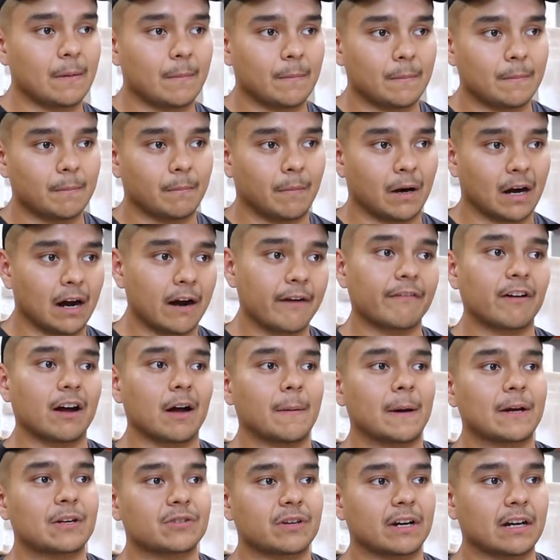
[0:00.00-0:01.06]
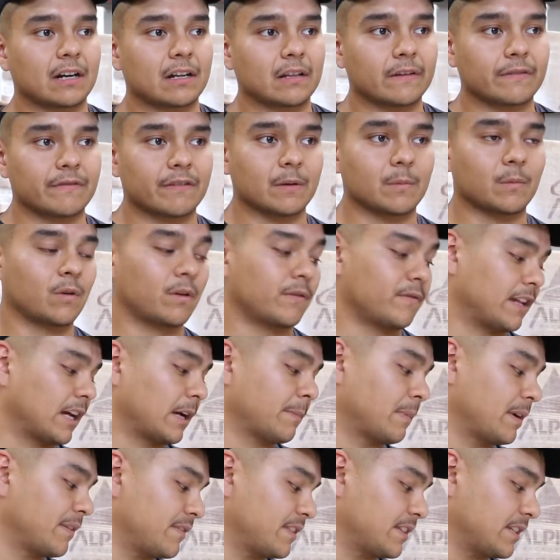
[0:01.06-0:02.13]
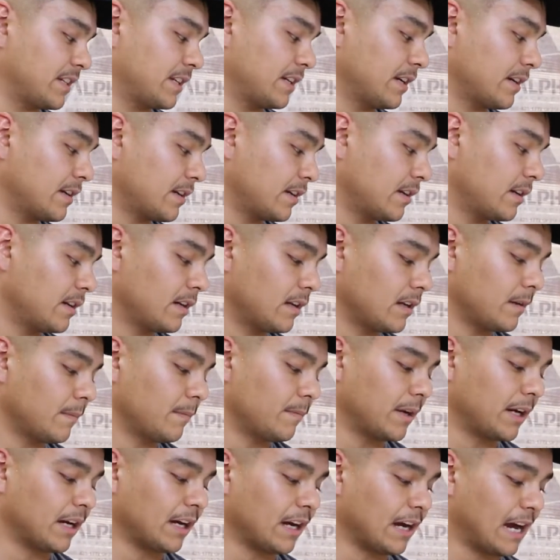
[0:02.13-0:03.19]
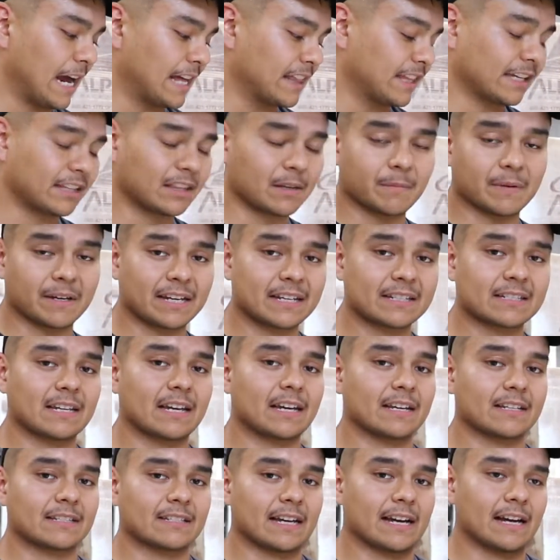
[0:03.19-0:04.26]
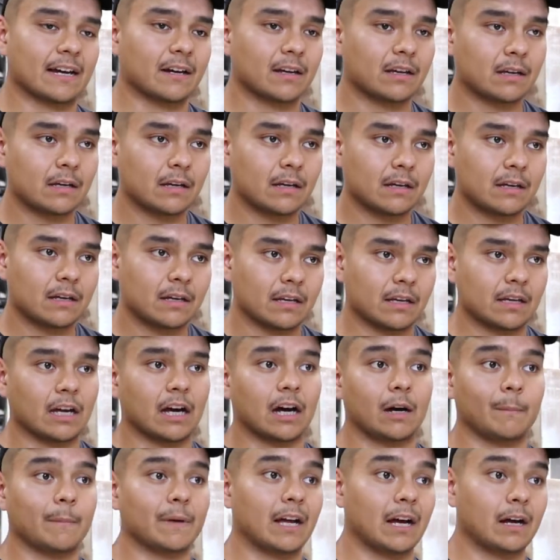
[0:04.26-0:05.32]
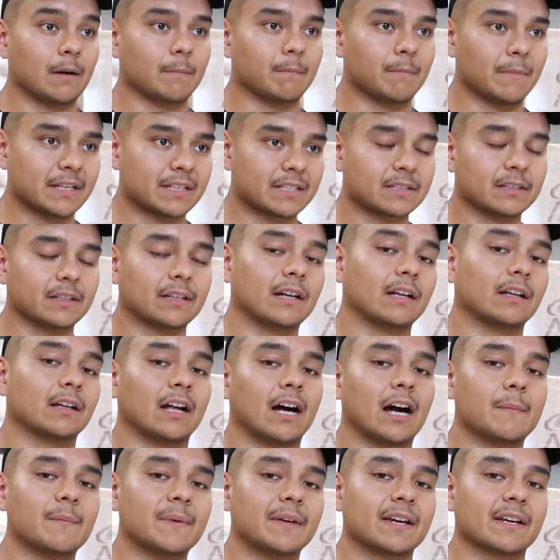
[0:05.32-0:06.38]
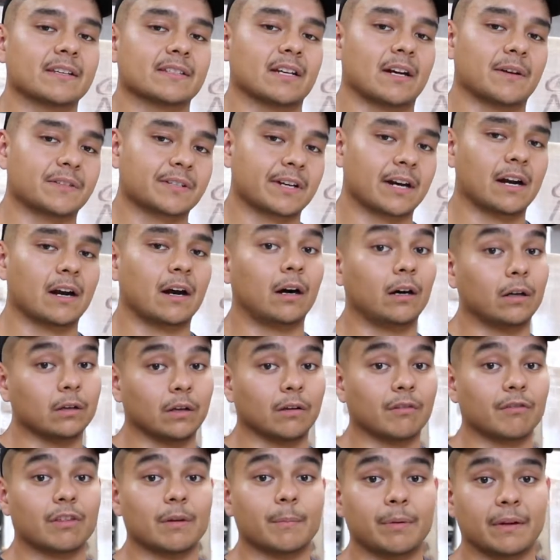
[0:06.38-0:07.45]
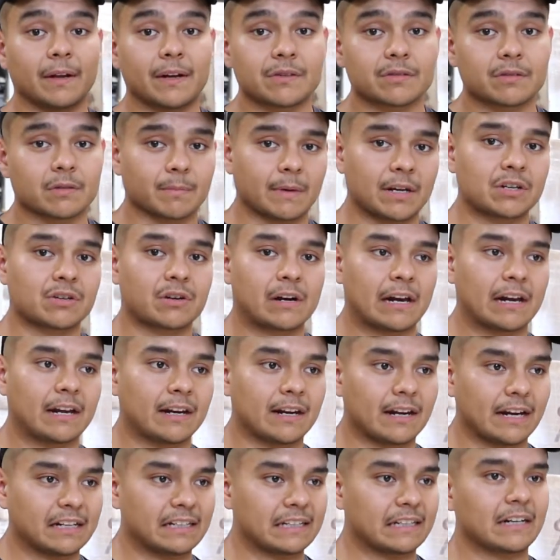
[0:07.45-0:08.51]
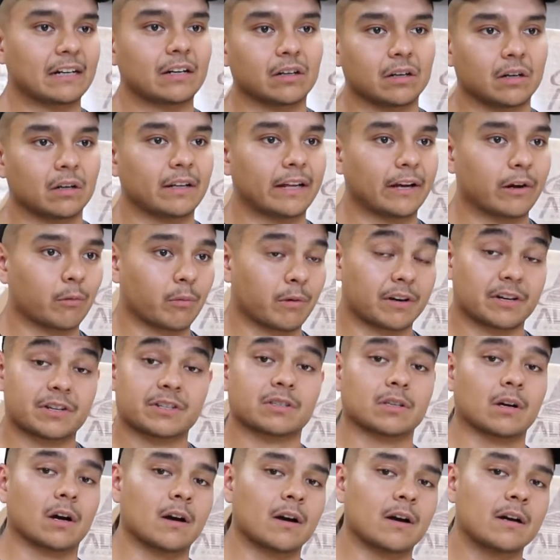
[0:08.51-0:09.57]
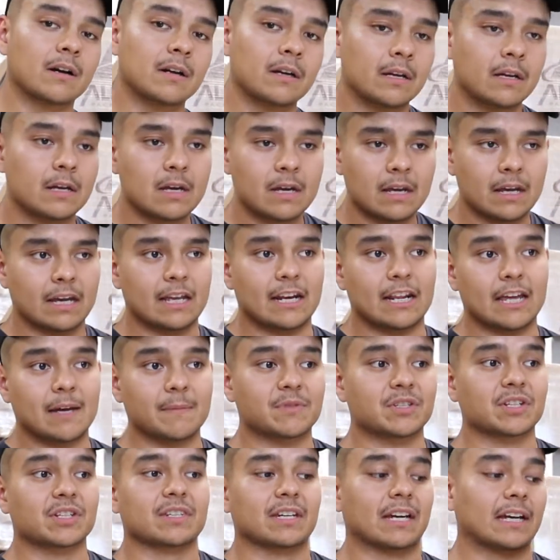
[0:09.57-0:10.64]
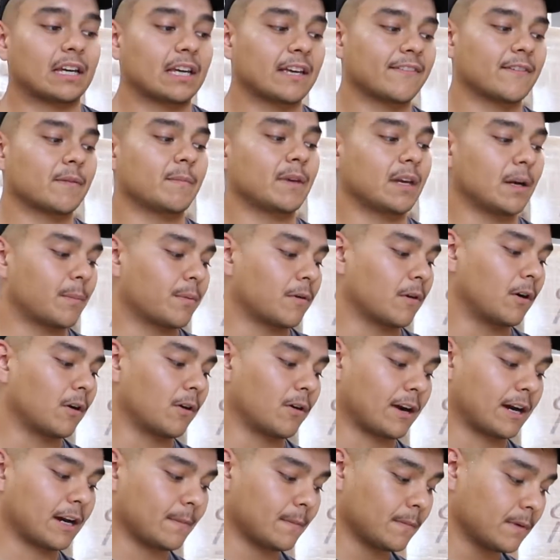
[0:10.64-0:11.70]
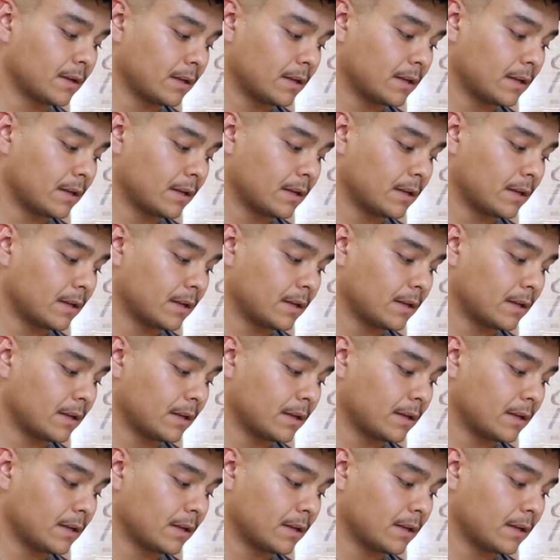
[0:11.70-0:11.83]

modify my training to fit more of my physique. But I think the biggest thing is that he helped me out mentally a lot, because I was kind of all over the place with my training and I didn't know where to start. And him just giving me a program